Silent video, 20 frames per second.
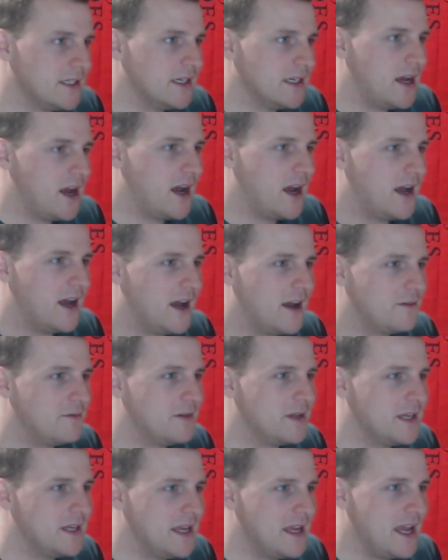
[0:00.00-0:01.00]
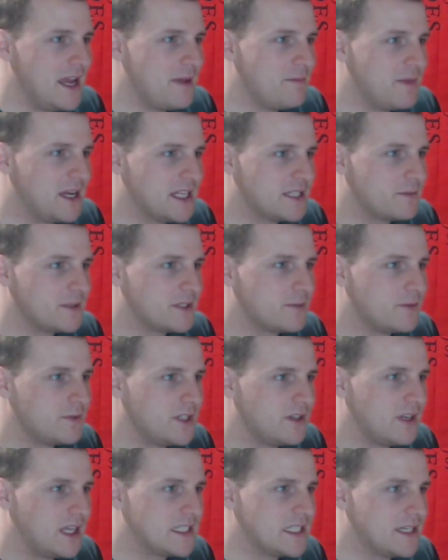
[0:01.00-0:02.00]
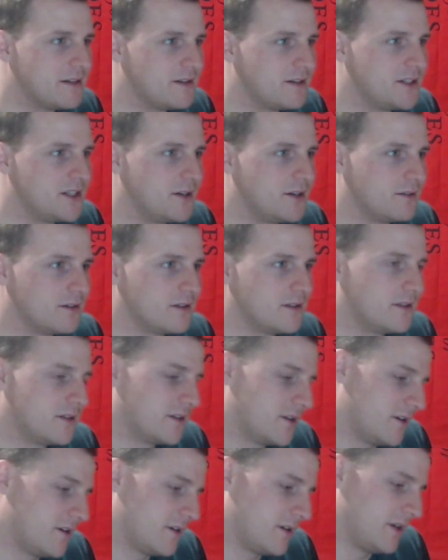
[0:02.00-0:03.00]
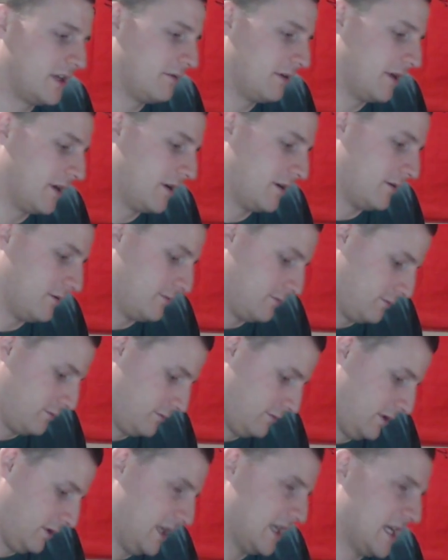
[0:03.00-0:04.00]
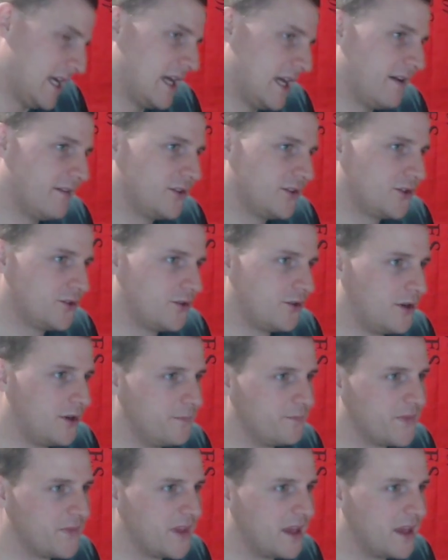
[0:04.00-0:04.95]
Hey, Matsimus, would you like to hear a joke? Oh, God, here we go. Yeah, sure.